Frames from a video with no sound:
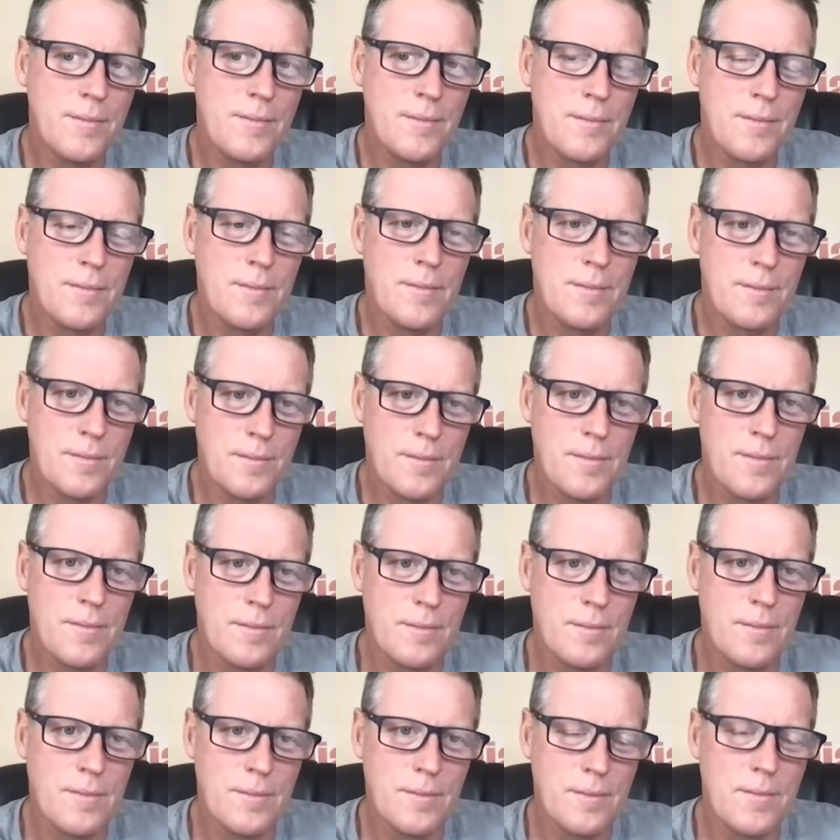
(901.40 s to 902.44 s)

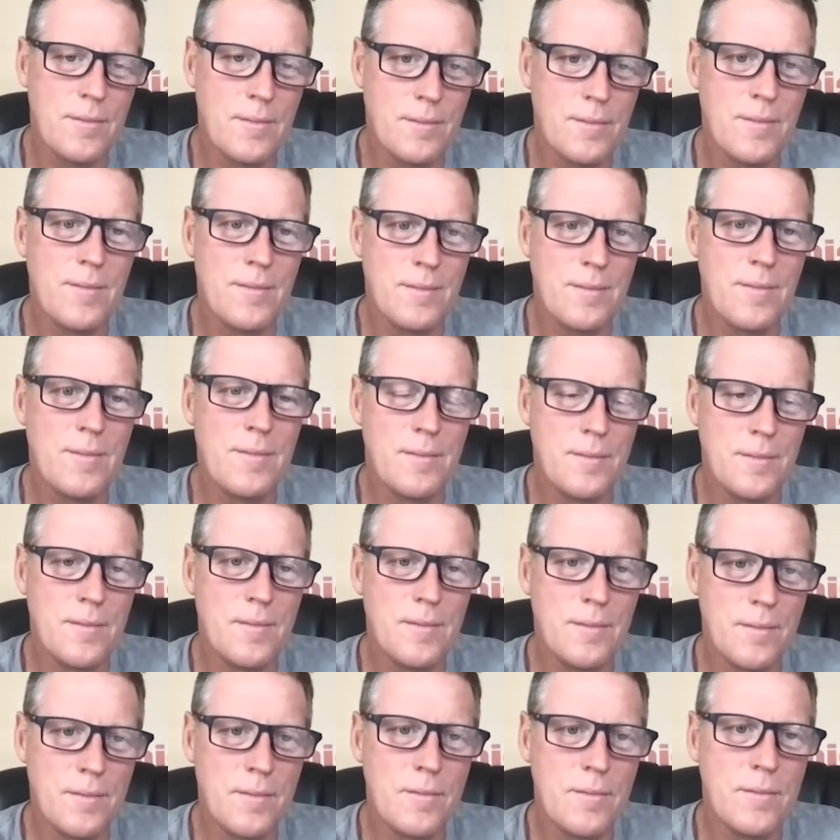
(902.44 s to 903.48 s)

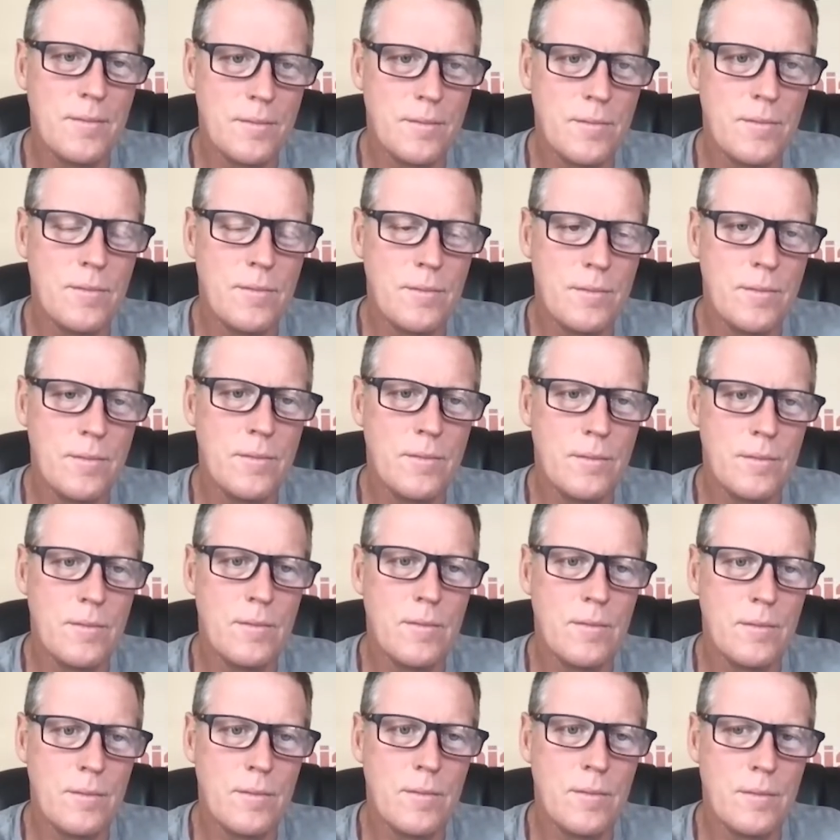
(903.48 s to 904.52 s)

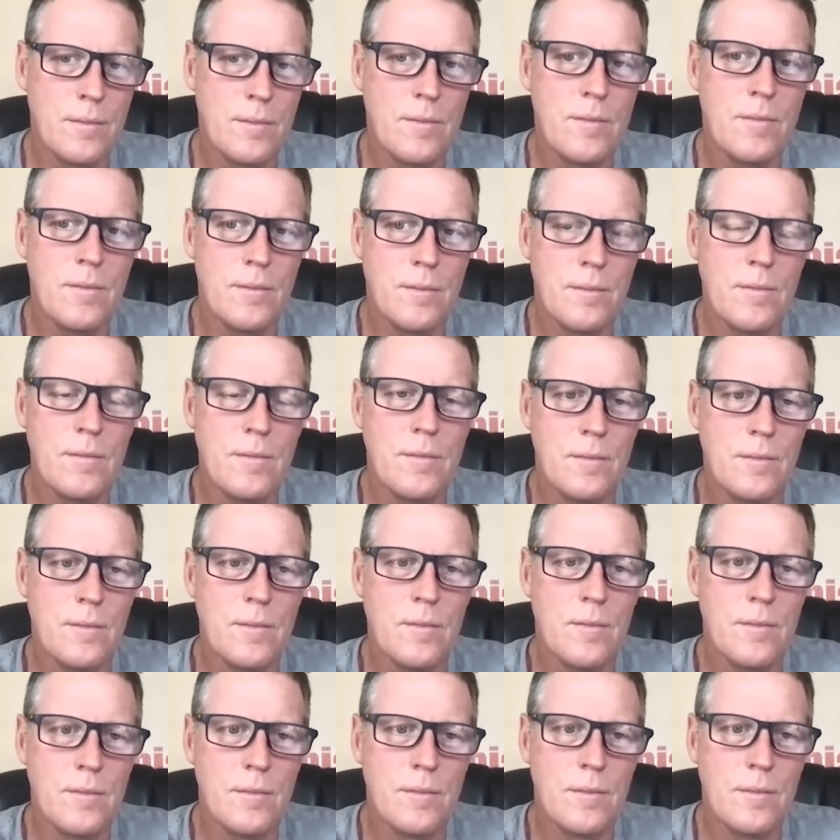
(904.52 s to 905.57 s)

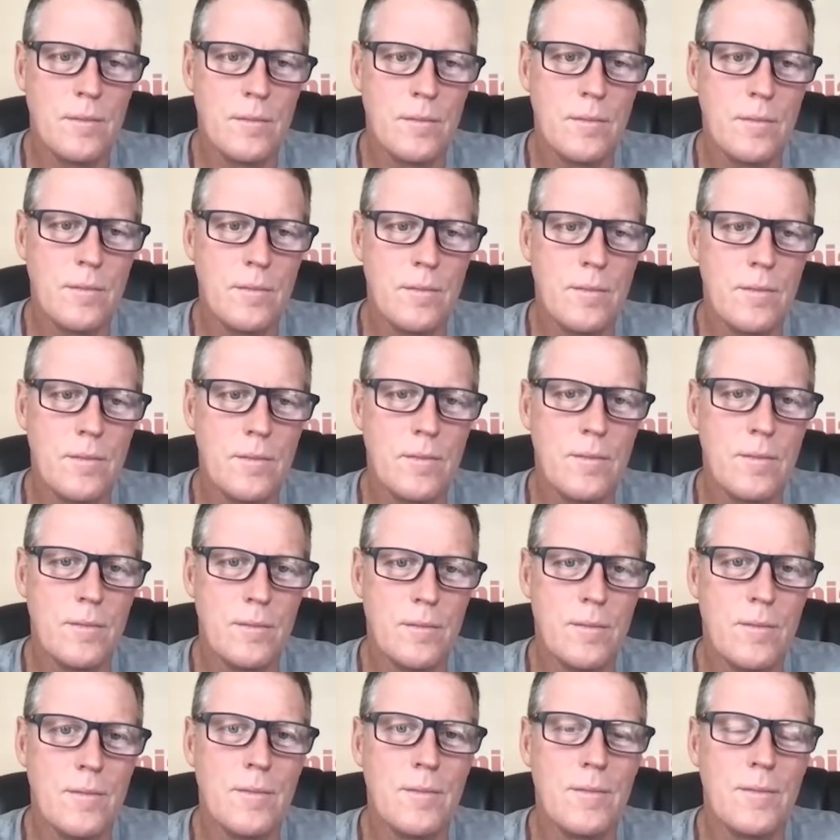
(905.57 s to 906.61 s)

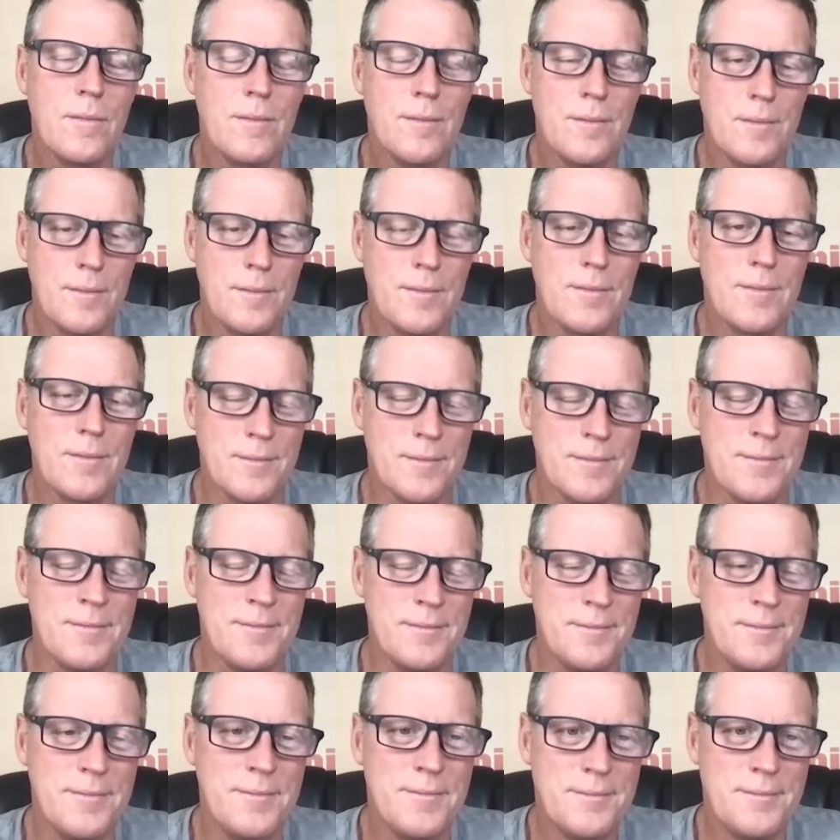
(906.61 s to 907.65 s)

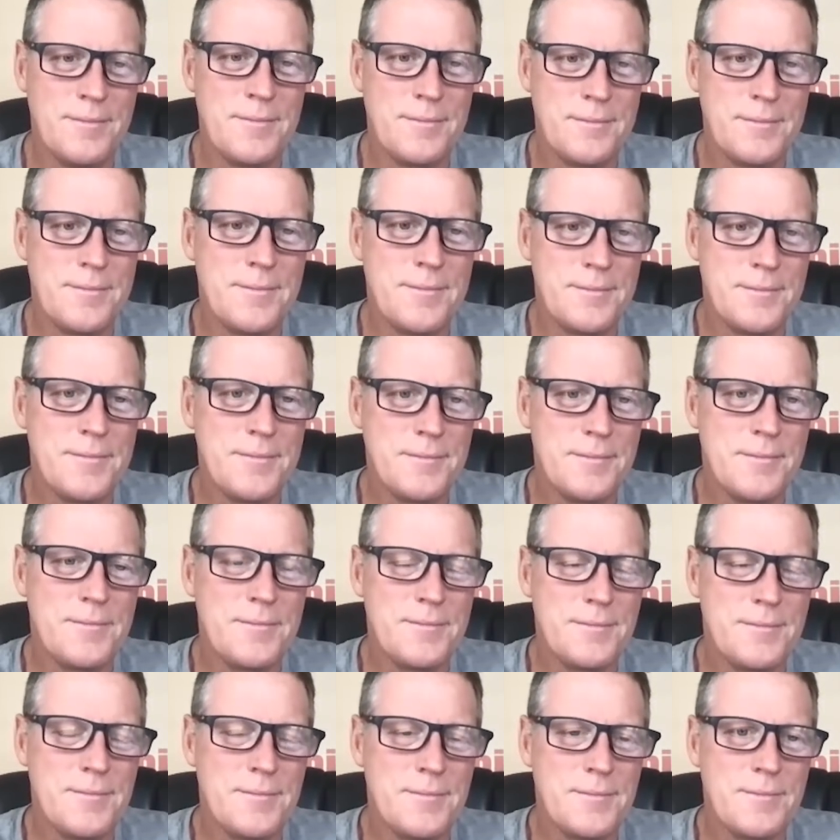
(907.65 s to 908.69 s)

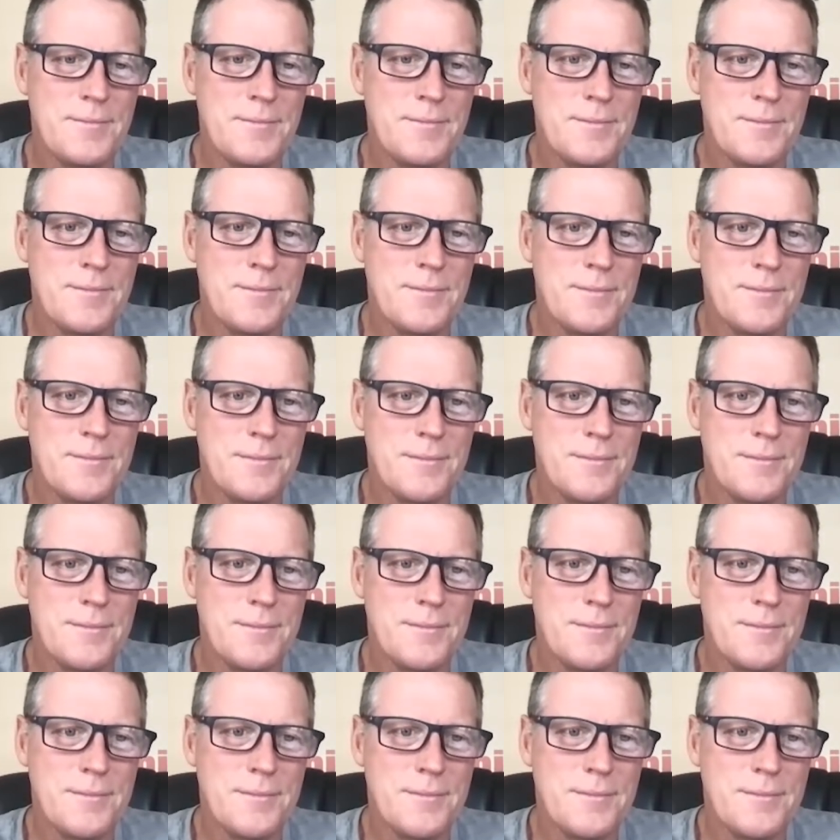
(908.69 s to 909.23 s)
(not speaking)